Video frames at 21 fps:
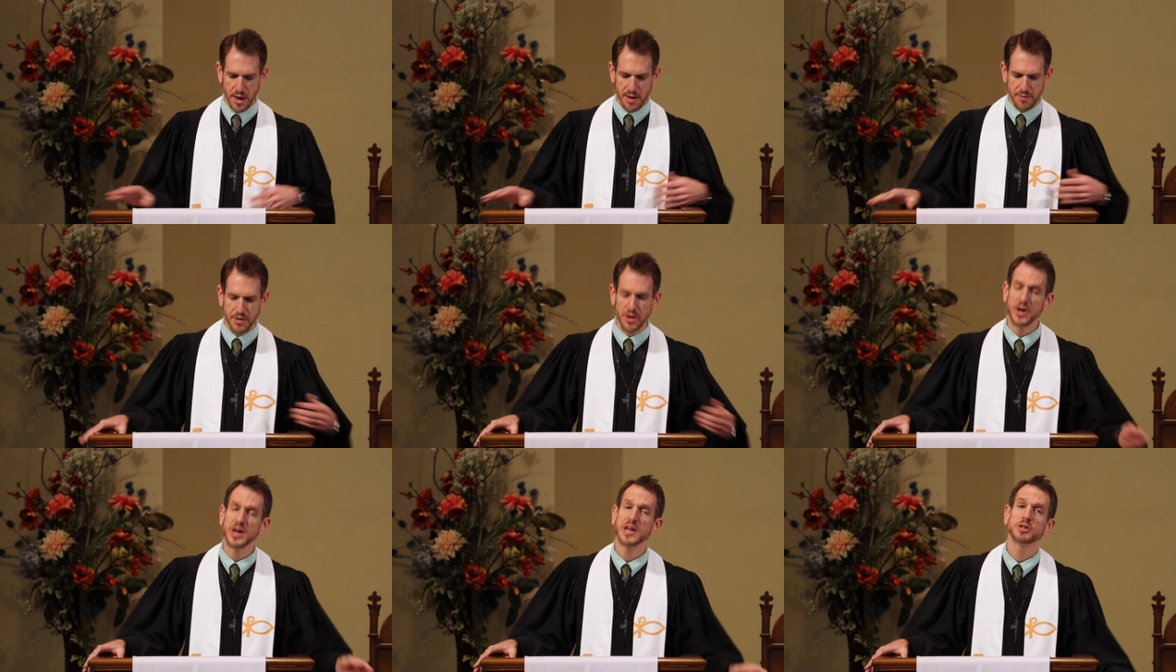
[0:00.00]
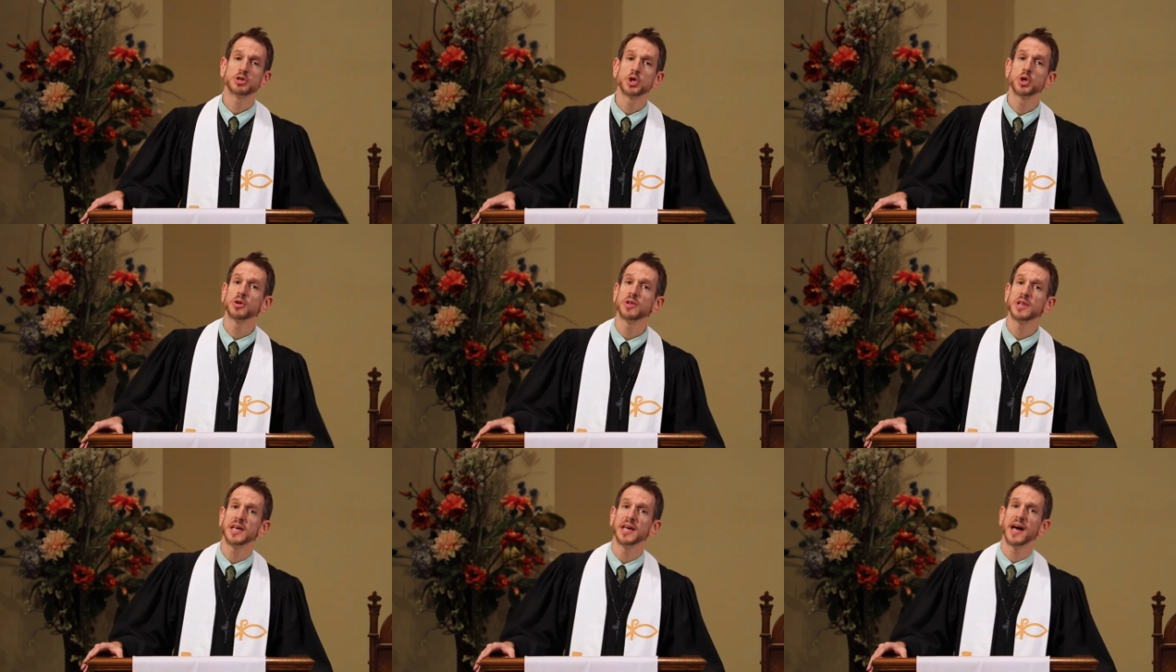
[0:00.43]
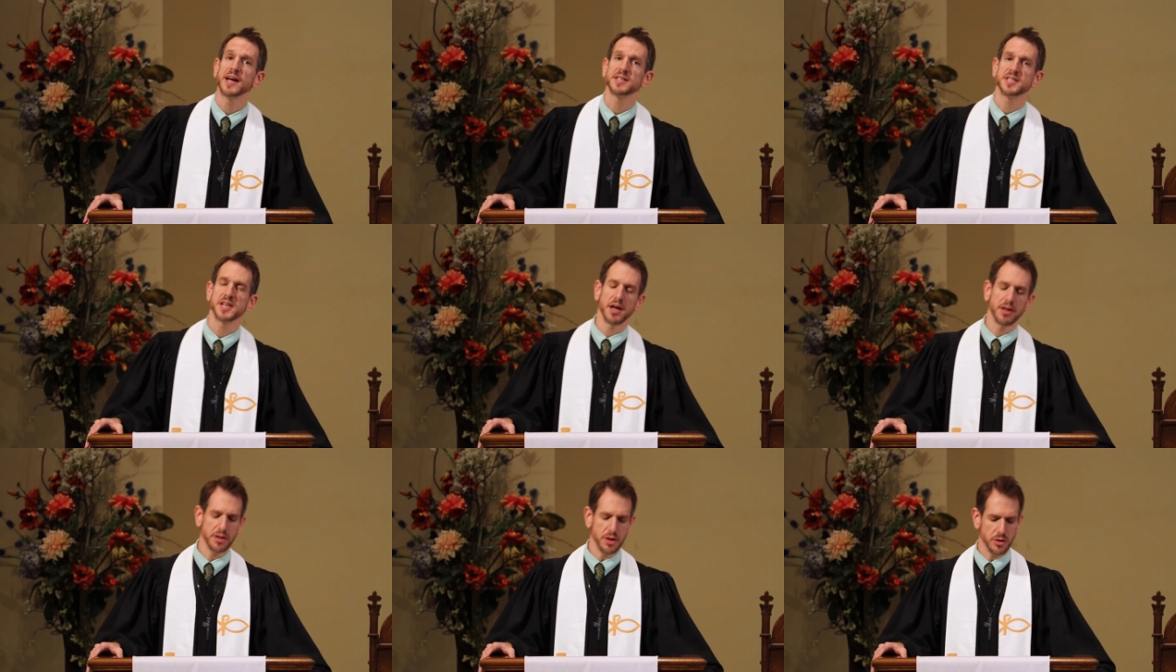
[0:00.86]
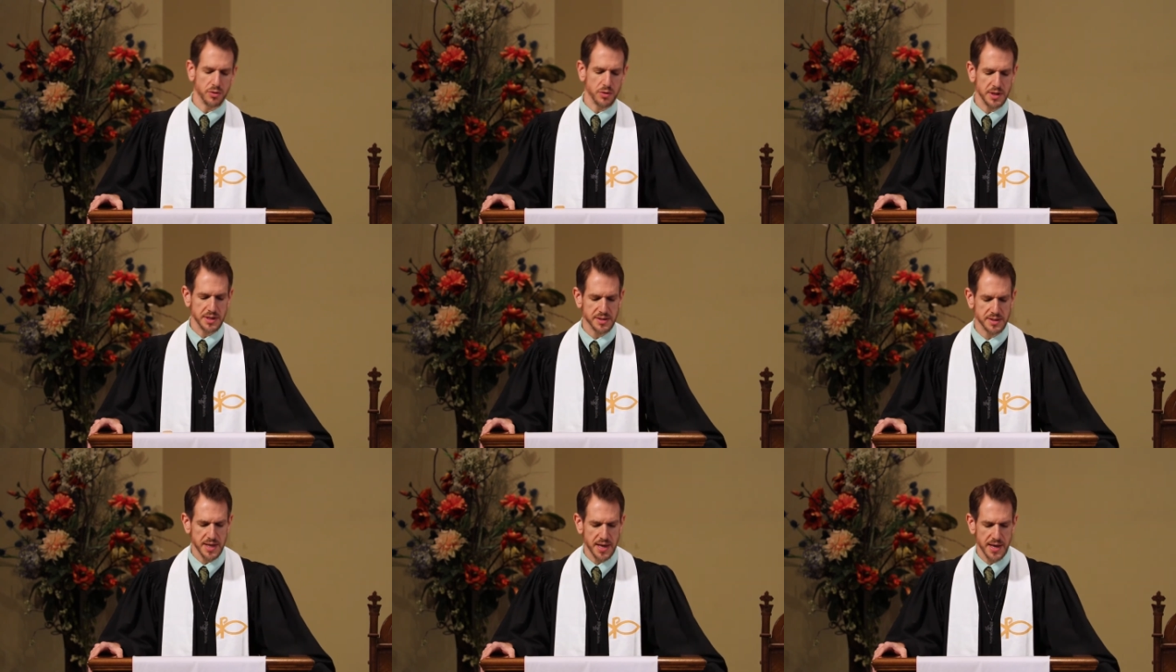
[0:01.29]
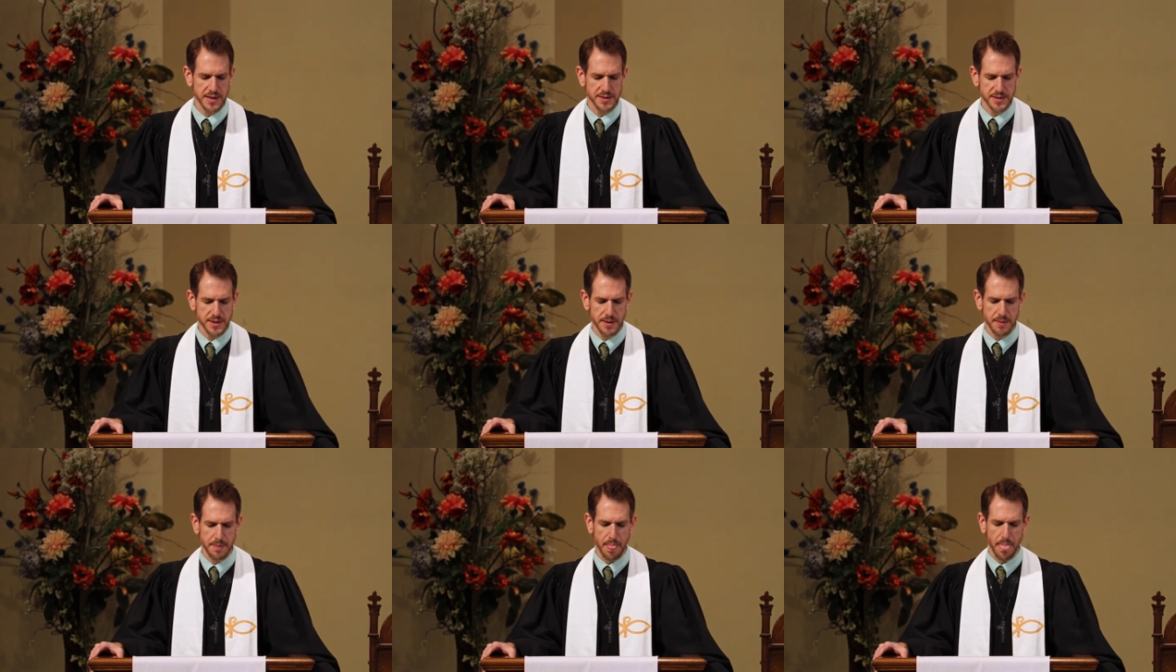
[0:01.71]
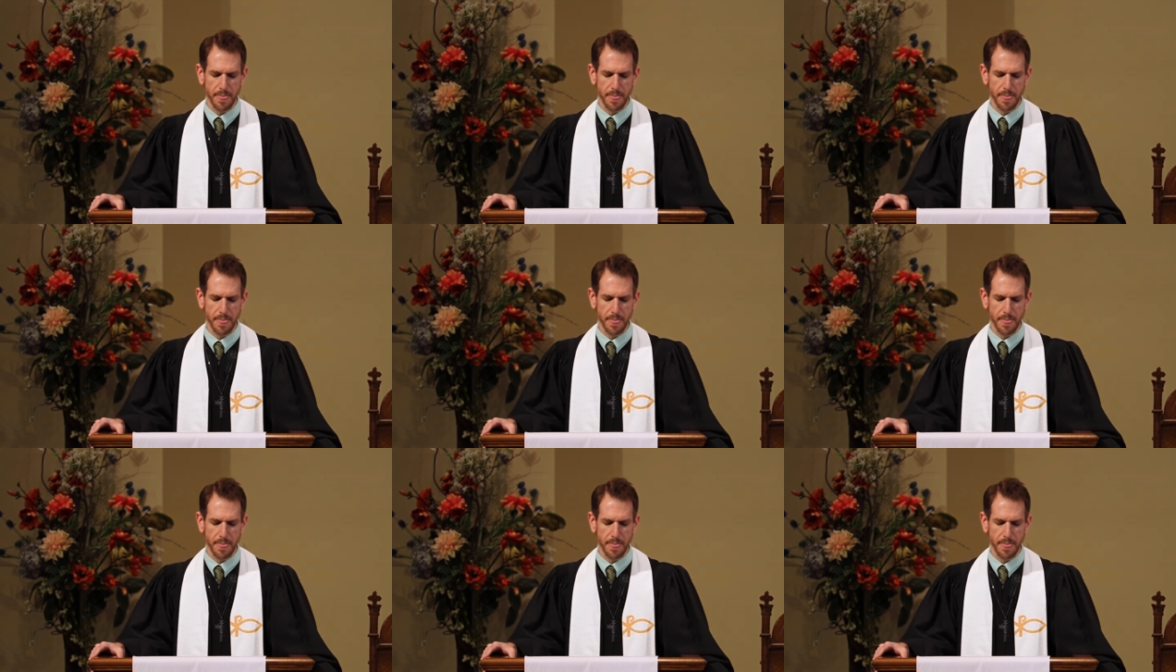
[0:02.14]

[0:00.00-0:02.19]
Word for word: Very truly, I tell you, he says,